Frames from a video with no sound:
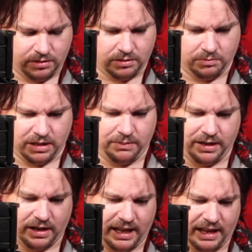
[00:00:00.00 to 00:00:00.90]
Maybe
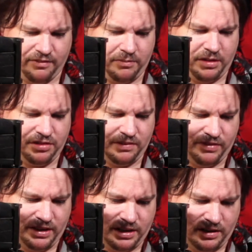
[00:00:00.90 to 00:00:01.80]
I haven't missed
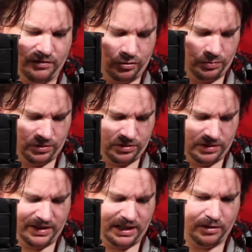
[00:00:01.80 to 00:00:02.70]
something and I've just put
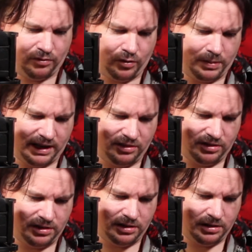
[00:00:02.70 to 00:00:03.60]
something in the wrong place.
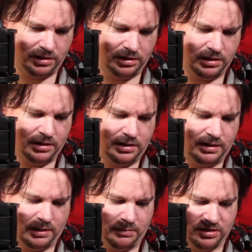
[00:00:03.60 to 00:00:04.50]

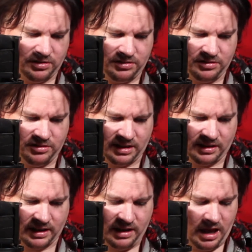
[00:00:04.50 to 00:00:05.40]
Let me just check
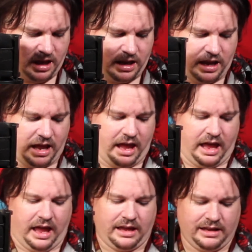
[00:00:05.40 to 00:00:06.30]
that. Yeah.